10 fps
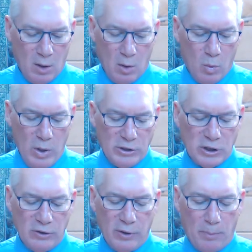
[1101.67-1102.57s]

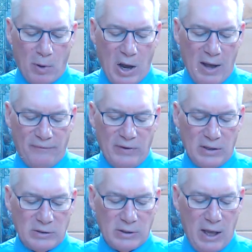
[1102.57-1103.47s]
Which of the
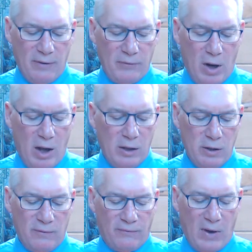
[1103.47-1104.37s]
prophets have not
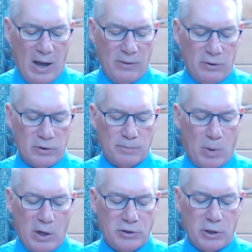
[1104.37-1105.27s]
your fathers
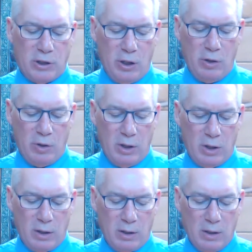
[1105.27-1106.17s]

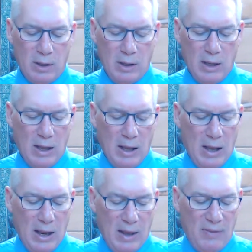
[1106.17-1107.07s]
persecuted?
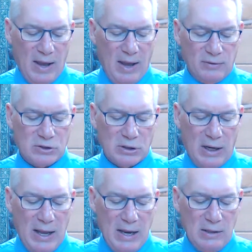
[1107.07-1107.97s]
And they have
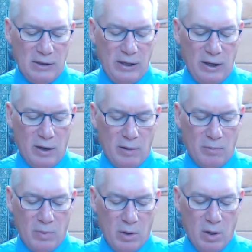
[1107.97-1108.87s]
slain them
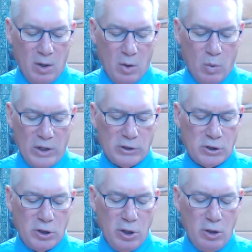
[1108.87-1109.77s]
which
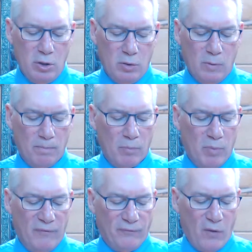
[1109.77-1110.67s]
shewed
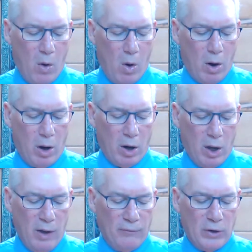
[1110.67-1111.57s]

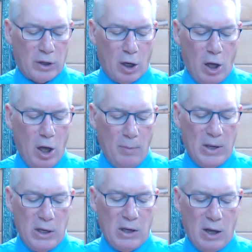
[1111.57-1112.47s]
before of the
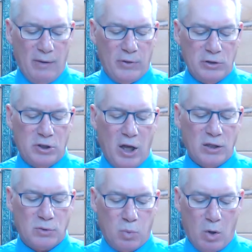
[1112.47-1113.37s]
coming of the
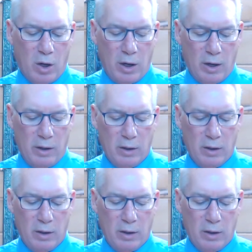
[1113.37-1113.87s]
just one,